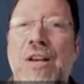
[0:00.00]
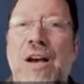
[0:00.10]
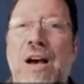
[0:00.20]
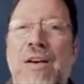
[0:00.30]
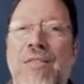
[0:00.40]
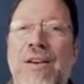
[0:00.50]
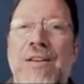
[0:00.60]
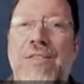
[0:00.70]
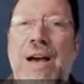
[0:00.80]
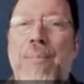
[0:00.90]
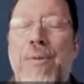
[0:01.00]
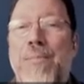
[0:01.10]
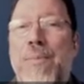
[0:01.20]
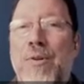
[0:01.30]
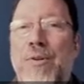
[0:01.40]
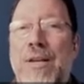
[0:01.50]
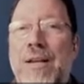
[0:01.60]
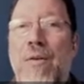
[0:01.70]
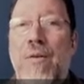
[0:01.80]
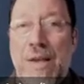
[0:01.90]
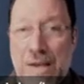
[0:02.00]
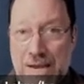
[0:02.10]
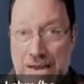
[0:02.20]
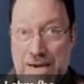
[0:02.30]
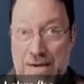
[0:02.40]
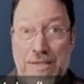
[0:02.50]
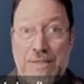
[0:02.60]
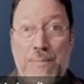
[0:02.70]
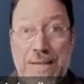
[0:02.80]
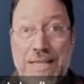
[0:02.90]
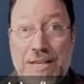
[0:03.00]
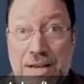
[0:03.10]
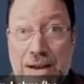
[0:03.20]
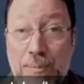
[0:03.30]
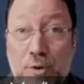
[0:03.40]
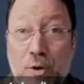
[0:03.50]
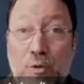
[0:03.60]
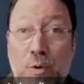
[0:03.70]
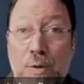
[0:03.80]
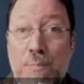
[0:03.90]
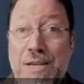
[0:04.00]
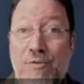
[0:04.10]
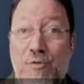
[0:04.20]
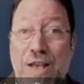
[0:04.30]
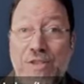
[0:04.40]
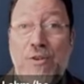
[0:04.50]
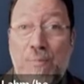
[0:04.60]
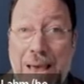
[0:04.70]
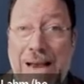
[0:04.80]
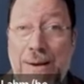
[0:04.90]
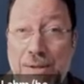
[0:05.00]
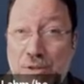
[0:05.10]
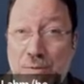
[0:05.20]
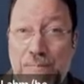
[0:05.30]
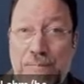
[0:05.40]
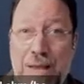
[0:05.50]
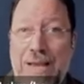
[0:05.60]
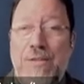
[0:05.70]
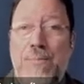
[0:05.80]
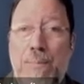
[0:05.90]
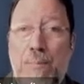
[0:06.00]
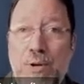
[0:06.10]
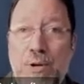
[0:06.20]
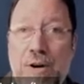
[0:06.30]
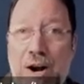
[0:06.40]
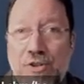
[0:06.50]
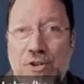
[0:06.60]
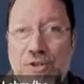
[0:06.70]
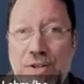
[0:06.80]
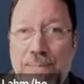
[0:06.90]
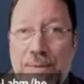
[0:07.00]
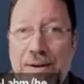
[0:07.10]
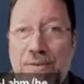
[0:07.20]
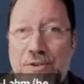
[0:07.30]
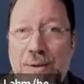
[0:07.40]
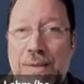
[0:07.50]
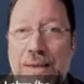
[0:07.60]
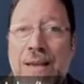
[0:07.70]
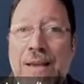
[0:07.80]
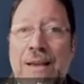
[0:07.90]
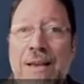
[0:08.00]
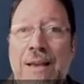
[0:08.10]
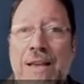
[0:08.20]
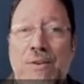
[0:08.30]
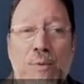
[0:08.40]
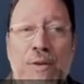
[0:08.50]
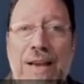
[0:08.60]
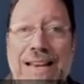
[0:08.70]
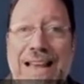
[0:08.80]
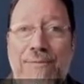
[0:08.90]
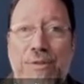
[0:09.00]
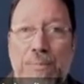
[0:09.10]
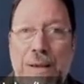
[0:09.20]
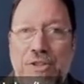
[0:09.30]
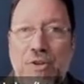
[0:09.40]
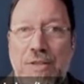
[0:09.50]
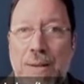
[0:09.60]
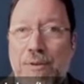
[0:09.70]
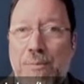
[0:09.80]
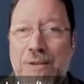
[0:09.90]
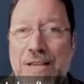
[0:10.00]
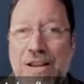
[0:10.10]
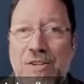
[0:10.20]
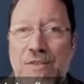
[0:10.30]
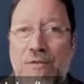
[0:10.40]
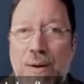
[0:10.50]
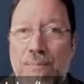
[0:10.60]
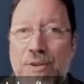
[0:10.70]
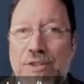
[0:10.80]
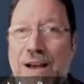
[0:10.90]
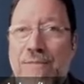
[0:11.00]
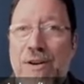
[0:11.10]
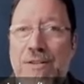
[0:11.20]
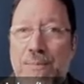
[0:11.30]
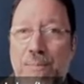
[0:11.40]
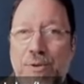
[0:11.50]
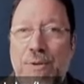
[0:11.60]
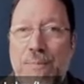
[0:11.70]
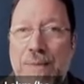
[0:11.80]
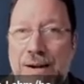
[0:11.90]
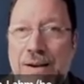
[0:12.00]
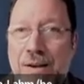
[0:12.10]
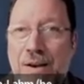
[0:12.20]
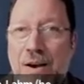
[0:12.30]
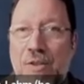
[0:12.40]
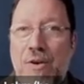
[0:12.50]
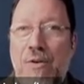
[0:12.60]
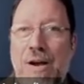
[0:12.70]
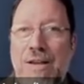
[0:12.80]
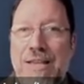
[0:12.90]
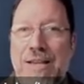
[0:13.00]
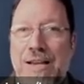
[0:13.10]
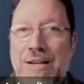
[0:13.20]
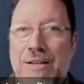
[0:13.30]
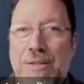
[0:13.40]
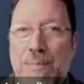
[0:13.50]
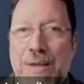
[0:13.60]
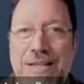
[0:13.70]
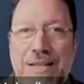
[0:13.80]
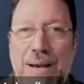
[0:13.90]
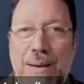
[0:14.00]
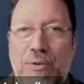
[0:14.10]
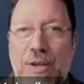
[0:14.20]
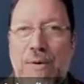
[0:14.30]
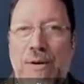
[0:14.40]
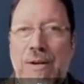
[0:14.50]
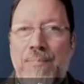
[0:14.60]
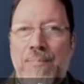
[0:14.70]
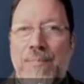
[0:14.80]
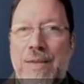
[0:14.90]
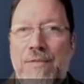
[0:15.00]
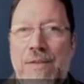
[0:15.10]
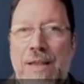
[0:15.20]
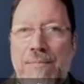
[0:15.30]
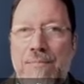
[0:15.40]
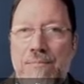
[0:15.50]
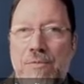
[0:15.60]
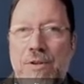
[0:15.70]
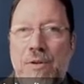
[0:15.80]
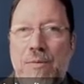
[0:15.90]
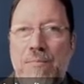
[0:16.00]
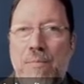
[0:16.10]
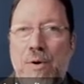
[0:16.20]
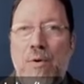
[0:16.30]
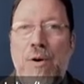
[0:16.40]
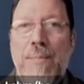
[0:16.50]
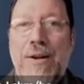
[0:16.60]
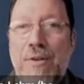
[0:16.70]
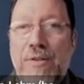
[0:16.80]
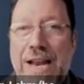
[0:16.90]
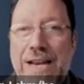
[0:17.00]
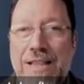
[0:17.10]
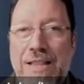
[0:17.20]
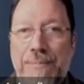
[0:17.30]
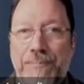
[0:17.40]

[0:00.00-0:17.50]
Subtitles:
on the top of the building. Now, in Elizabethan times, those would have been defensive battlements. I guess you put your archers up there or something, and you would have had to have special dispensation from the sovereign to put them there. Although I think in Elizabethan times, they were even then still more ornamental than anything.